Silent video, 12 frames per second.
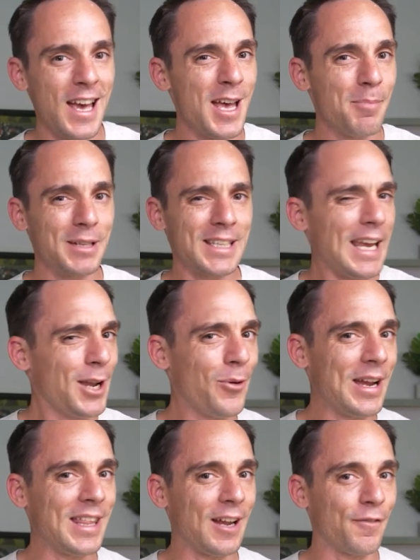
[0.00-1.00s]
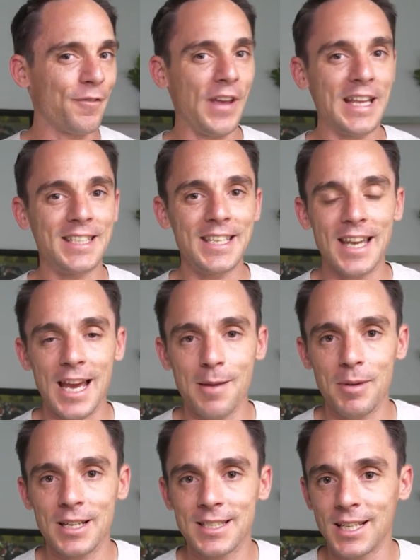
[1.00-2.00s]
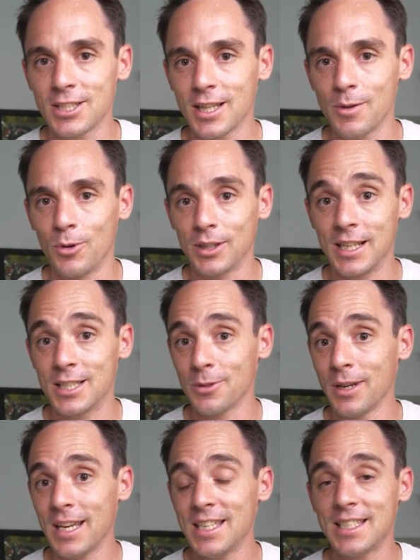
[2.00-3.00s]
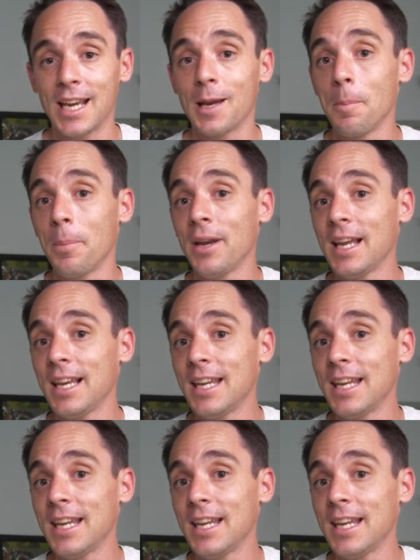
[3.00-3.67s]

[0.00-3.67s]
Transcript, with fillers: But take away that fancy name, and essentially what they're doing is they're completely